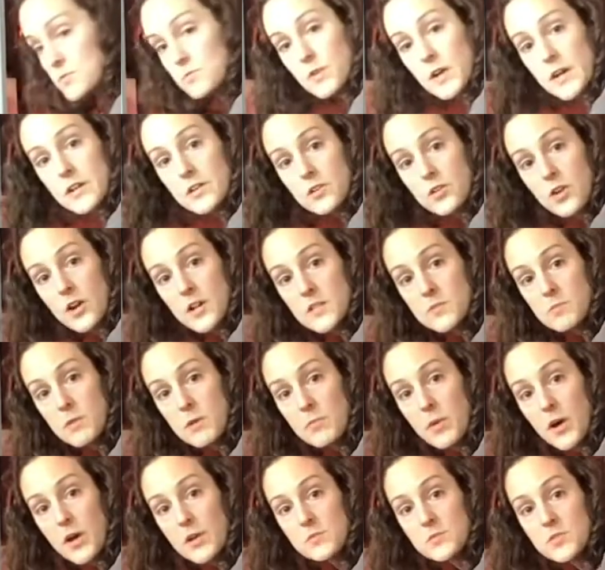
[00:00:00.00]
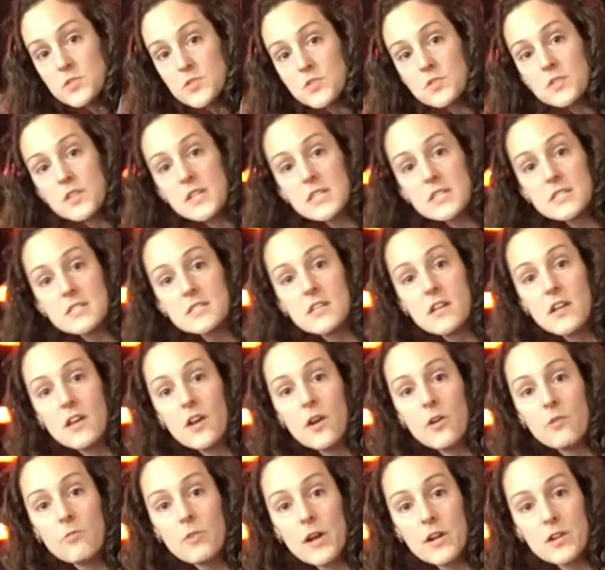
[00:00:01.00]
right across my bottom shoelace,
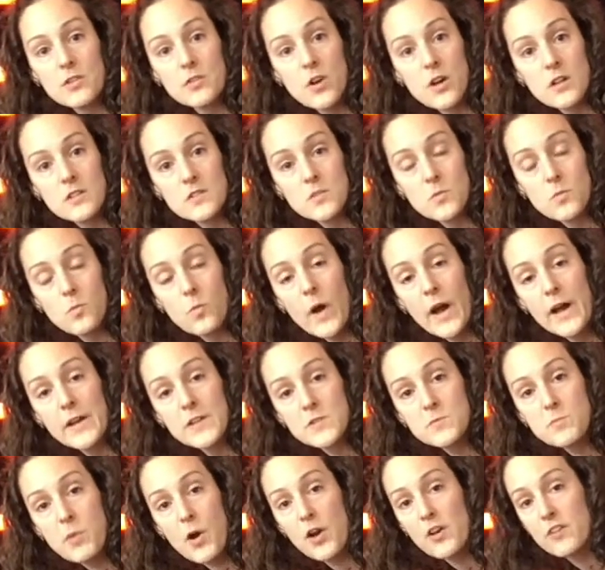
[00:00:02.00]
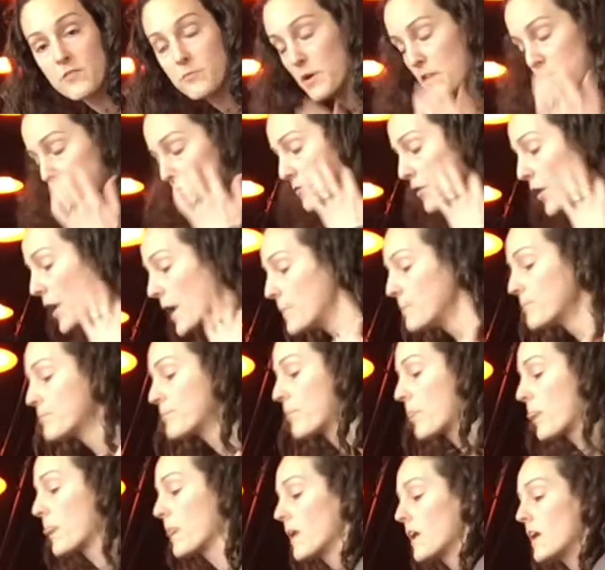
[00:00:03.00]
right across the widest part of my foot.
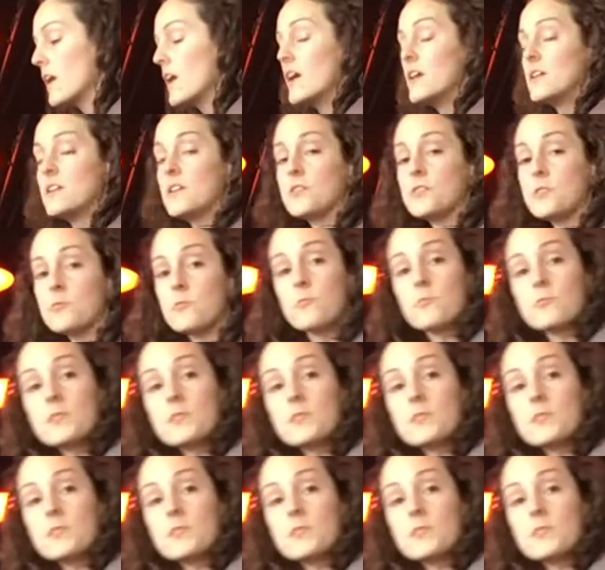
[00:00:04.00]
Now the